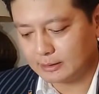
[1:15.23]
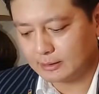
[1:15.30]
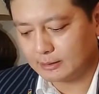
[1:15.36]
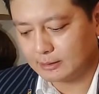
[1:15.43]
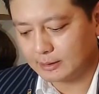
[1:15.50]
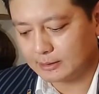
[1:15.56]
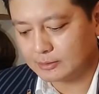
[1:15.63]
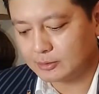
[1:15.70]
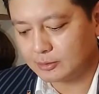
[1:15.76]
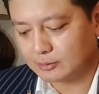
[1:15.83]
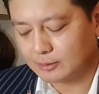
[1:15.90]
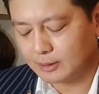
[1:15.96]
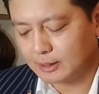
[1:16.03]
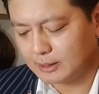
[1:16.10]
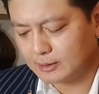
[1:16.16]

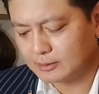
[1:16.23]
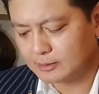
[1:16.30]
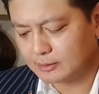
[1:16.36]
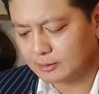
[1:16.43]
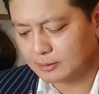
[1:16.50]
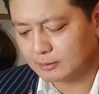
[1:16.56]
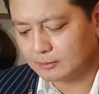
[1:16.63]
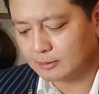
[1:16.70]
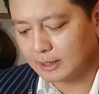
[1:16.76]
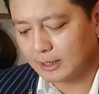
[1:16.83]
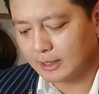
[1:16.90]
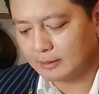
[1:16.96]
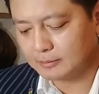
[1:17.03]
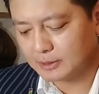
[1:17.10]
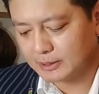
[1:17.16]
electoral
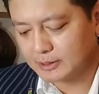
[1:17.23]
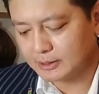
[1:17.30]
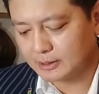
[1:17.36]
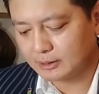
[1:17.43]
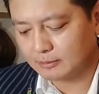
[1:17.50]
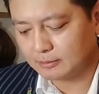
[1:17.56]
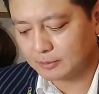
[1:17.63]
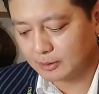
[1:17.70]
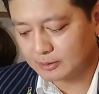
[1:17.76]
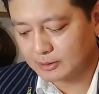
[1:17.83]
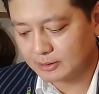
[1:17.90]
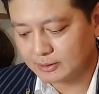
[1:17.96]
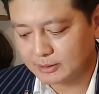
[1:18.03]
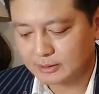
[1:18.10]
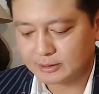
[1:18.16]
and political
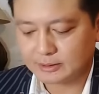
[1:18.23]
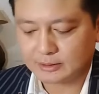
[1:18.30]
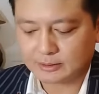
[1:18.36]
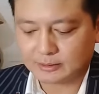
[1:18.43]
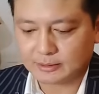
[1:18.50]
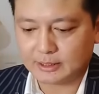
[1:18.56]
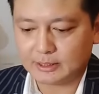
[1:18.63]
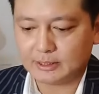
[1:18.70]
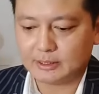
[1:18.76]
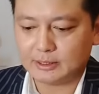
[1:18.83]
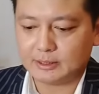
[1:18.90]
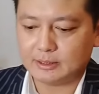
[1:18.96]
processes. Okay,